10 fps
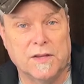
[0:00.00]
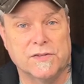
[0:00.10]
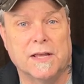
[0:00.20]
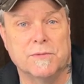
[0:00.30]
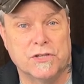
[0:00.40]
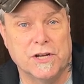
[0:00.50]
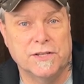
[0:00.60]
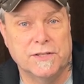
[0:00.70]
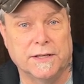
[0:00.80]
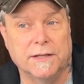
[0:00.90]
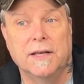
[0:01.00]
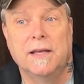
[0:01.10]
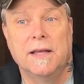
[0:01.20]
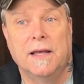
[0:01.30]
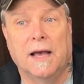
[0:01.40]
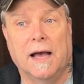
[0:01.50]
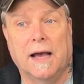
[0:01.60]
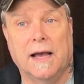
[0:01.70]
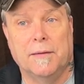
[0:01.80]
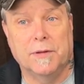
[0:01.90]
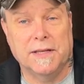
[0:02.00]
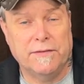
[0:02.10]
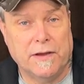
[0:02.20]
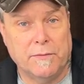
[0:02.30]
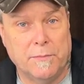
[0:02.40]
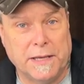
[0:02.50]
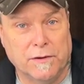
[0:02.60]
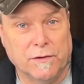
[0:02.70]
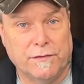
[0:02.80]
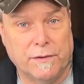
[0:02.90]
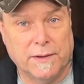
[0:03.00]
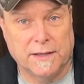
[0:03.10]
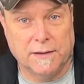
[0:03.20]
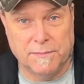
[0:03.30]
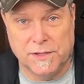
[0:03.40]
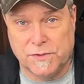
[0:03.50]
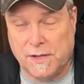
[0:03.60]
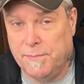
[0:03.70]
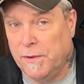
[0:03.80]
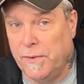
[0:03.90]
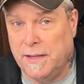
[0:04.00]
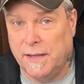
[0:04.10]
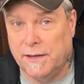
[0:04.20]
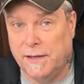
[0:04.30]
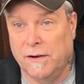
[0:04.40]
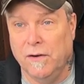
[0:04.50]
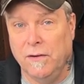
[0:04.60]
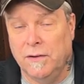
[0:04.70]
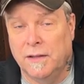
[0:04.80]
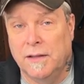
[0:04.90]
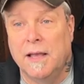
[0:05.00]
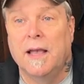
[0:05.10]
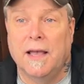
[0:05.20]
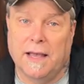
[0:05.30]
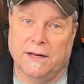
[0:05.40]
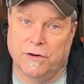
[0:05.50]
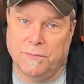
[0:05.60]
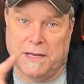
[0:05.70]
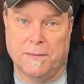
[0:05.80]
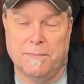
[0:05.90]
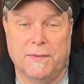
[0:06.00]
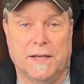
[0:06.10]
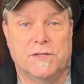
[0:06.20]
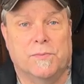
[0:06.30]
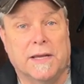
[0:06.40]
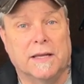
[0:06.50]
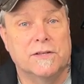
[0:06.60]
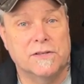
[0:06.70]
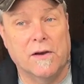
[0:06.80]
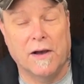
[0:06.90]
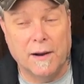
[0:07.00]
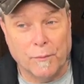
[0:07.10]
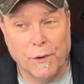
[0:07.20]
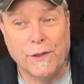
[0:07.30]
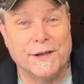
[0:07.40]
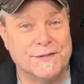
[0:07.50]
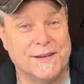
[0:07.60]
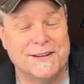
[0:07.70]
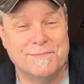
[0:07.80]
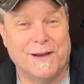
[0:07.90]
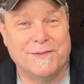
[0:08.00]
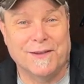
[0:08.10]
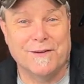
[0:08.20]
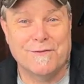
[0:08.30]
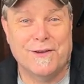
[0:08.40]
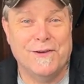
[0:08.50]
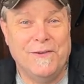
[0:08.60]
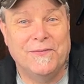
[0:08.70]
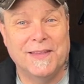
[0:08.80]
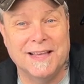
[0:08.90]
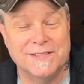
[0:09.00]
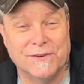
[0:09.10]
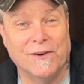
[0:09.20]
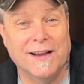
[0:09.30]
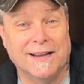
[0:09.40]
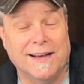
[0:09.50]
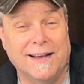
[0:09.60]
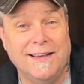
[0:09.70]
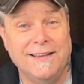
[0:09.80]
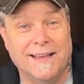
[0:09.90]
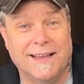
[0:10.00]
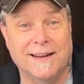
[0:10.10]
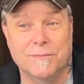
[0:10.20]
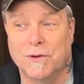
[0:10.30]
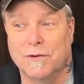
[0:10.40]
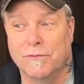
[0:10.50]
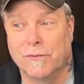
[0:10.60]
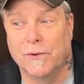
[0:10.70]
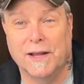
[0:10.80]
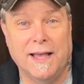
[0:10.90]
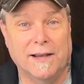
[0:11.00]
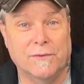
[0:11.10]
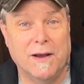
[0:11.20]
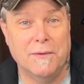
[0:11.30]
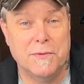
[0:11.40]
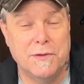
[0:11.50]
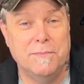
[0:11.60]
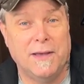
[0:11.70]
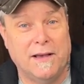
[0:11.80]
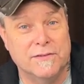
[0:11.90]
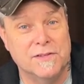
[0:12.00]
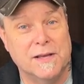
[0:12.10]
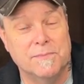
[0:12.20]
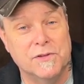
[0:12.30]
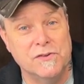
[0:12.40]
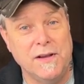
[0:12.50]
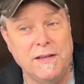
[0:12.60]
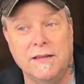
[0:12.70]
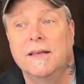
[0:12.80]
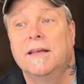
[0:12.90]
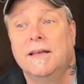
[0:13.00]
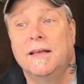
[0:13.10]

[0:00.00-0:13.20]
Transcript: His name is Justin. I believe I will be interviewing him this coming weekend here, and it'll be up next week. So I'm really excited about the interview. He's a great guy, and I'm looking forward to hanging around with him, having something to drink,